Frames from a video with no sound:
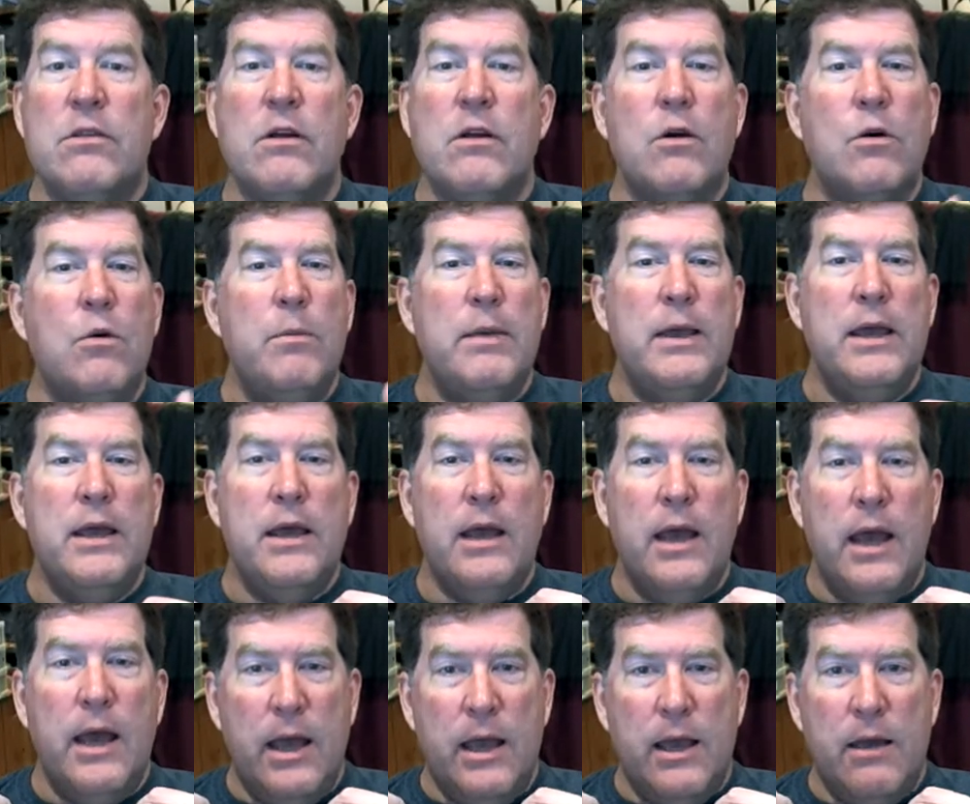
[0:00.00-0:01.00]
There will be
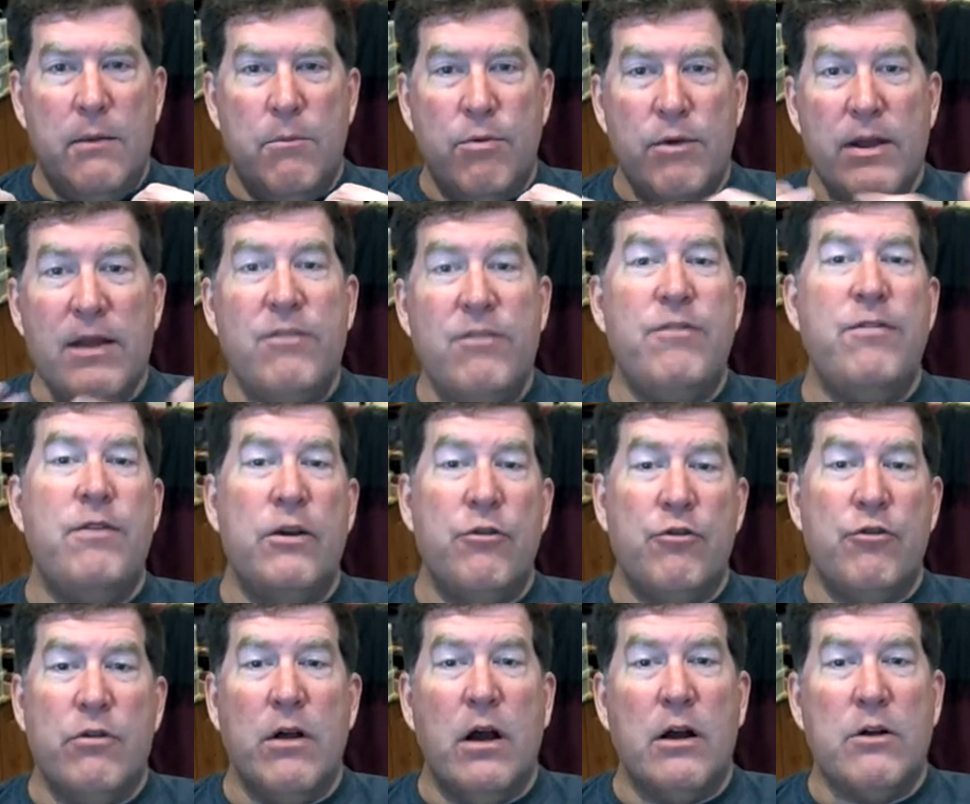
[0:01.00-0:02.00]
a brief
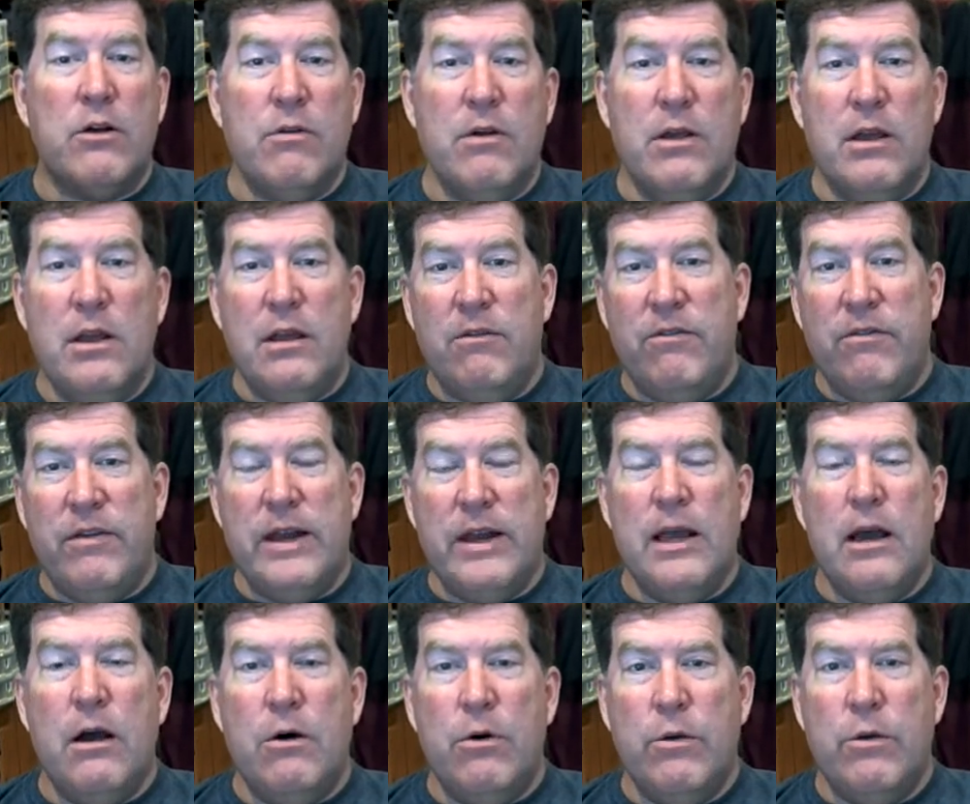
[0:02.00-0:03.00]
introductory
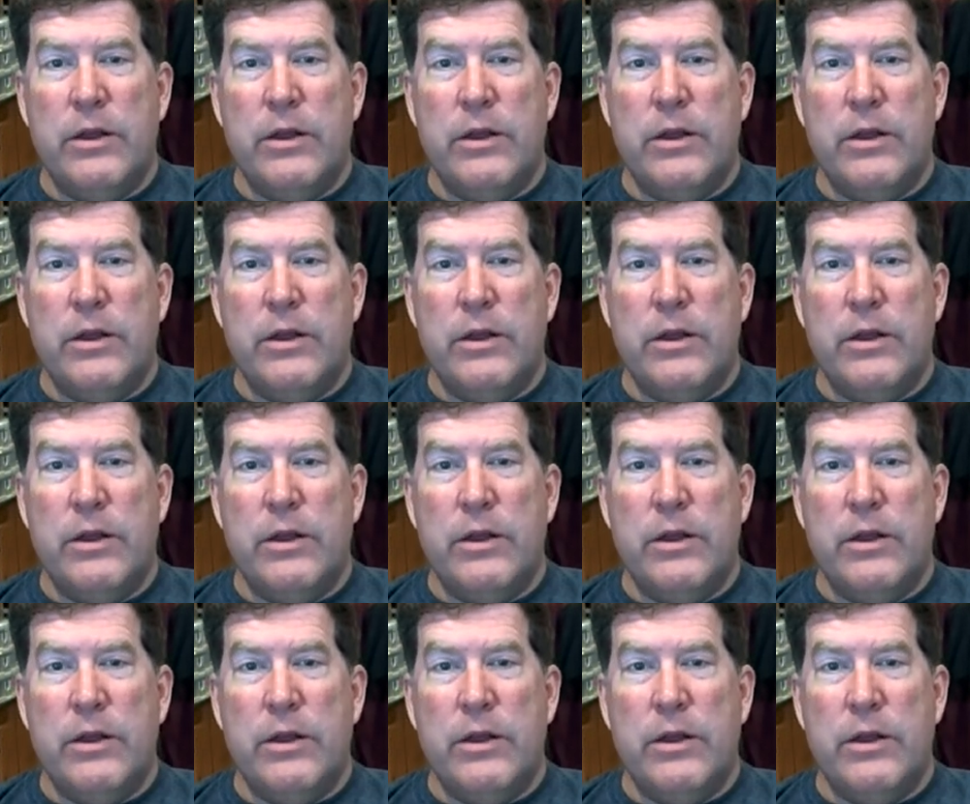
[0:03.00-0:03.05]
video